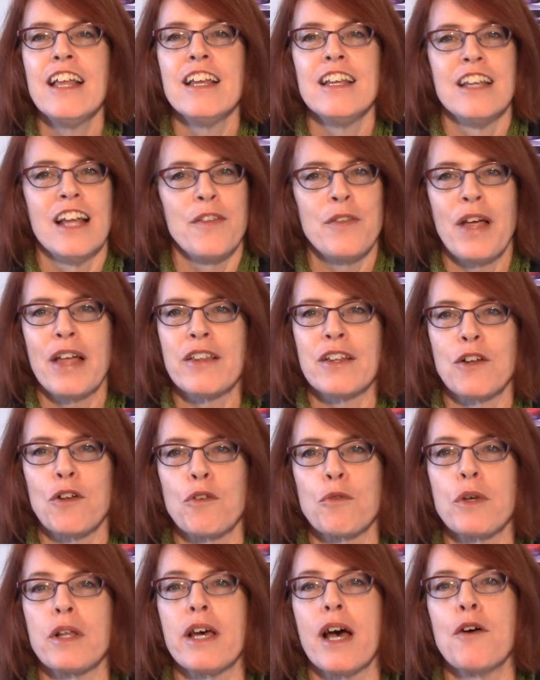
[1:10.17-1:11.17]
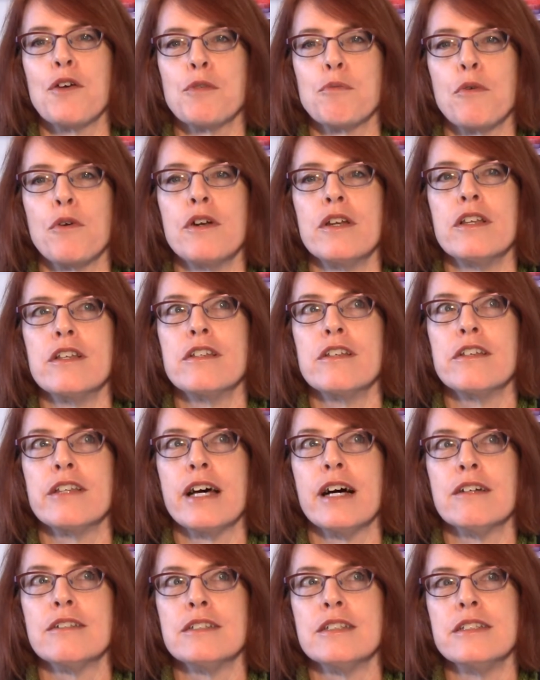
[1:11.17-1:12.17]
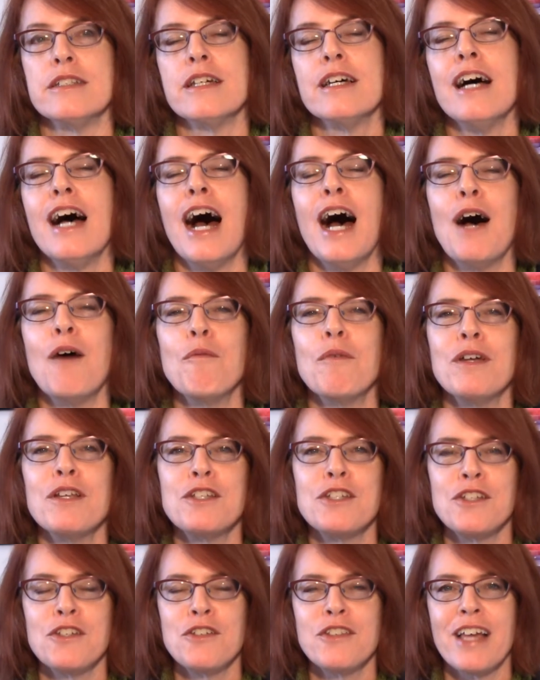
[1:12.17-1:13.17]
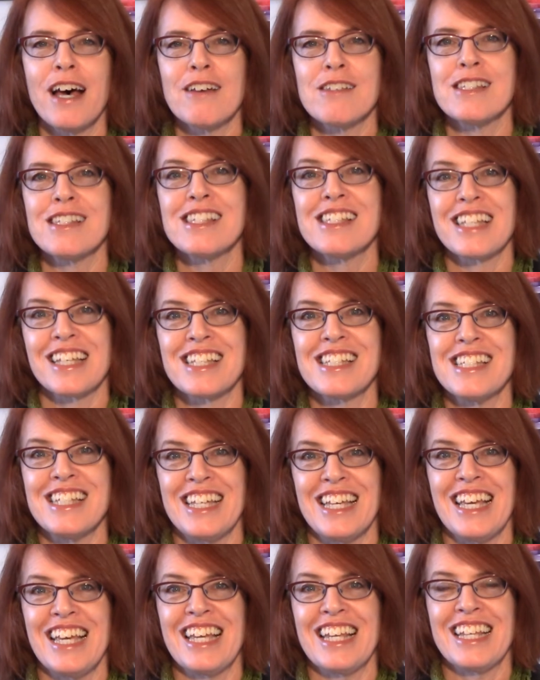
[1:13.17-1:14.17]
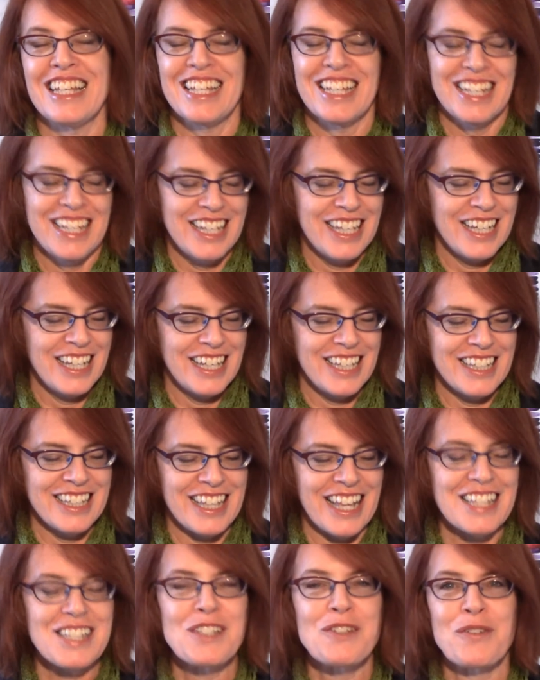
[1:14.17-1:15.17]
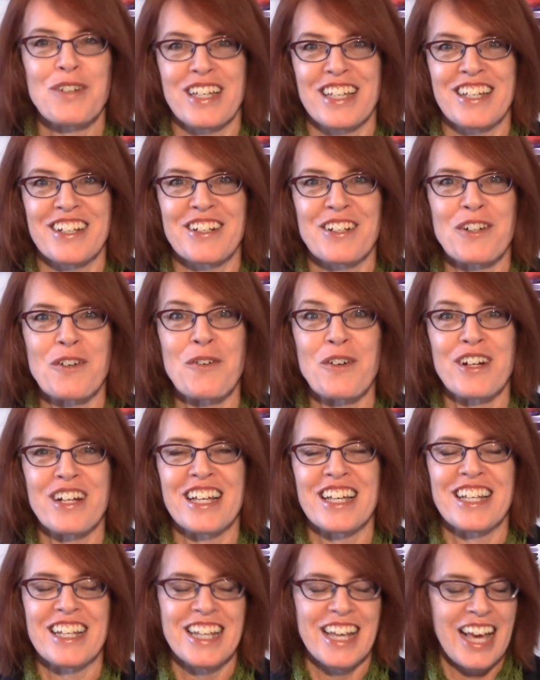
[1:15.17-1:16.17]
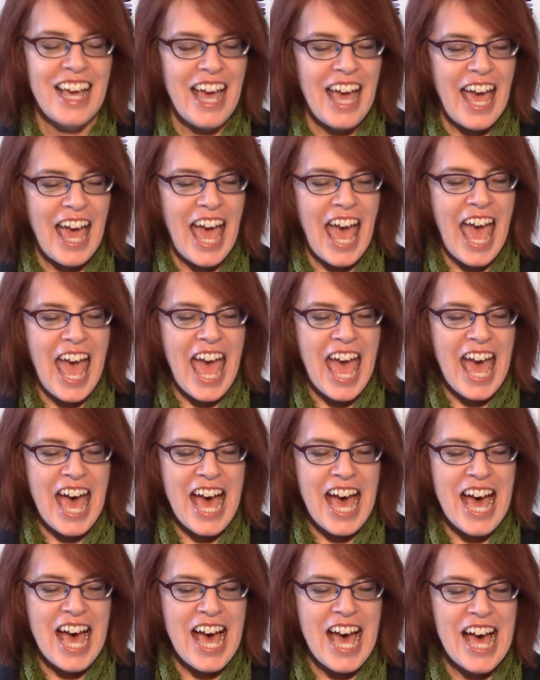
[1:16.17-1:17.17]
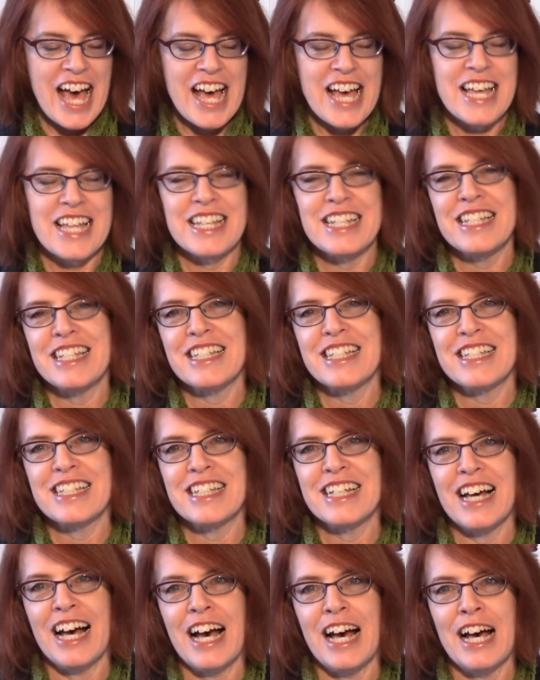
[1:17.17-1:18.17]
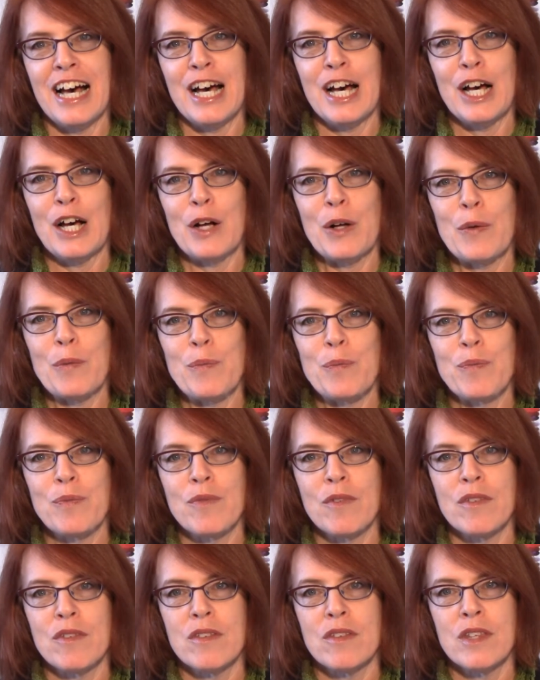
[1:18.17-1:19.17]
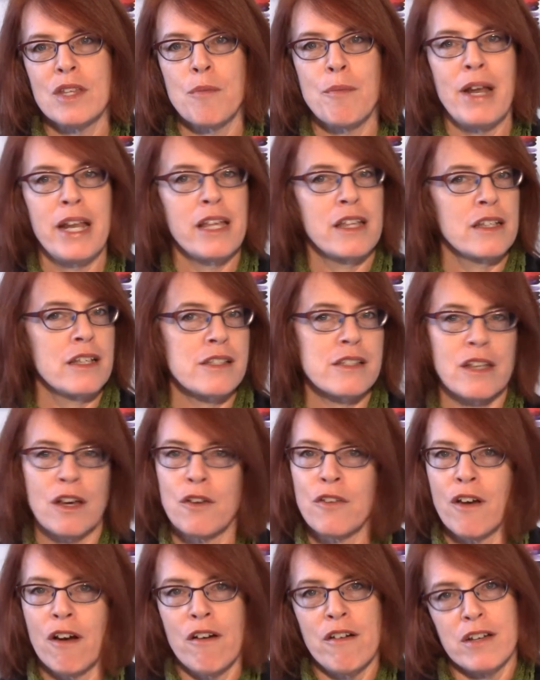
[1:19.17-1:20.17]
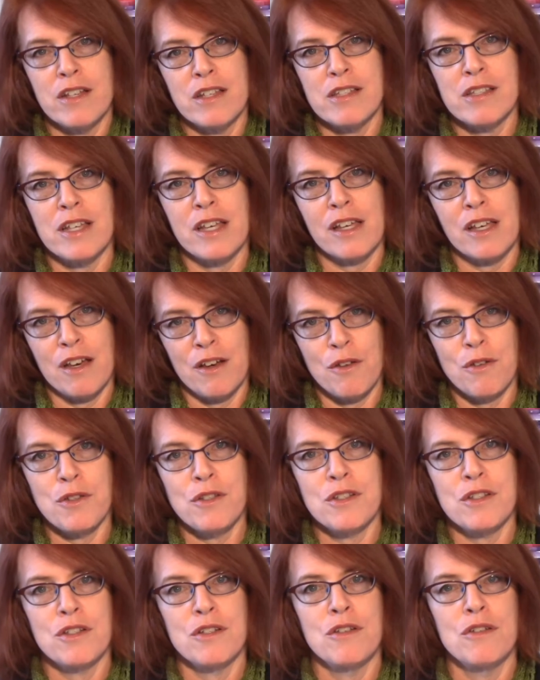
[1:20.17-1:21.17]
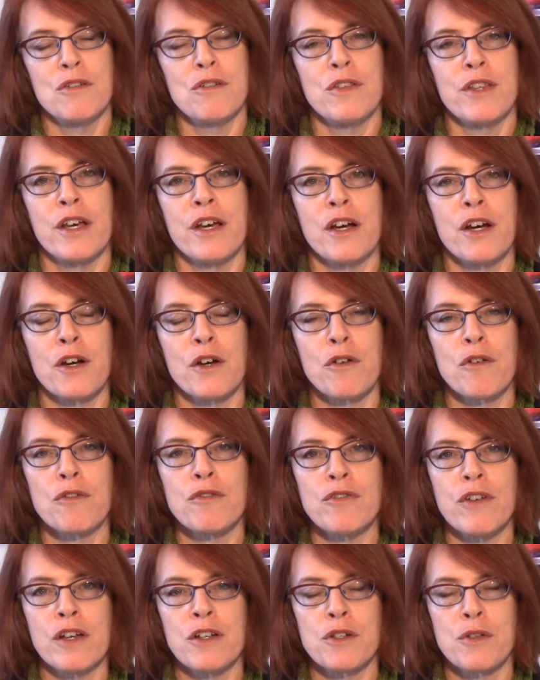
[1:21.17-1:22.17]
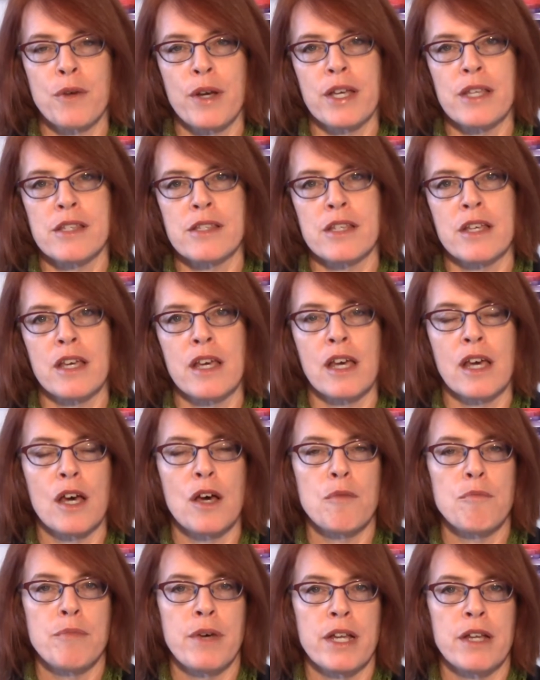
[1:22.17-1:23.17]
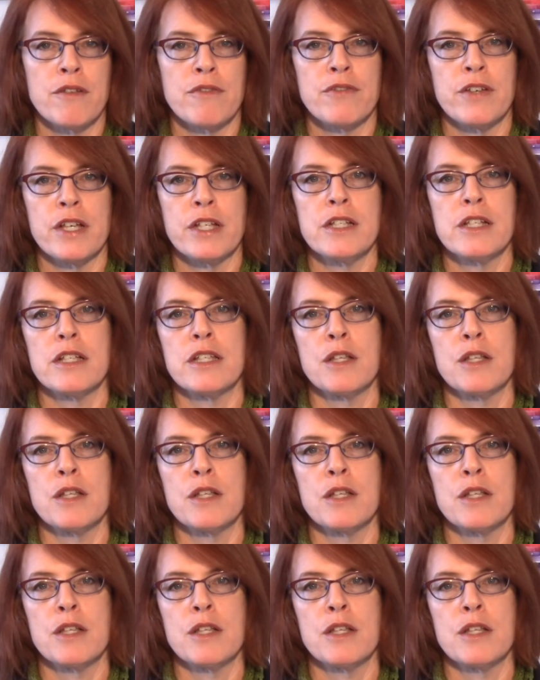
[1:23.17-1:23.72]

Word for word: I'm not that old really, I was born in 2000, um, 2016, that's what year we're in, and uh, the money doesn't go to the artists. It goes to their fundraising benefit.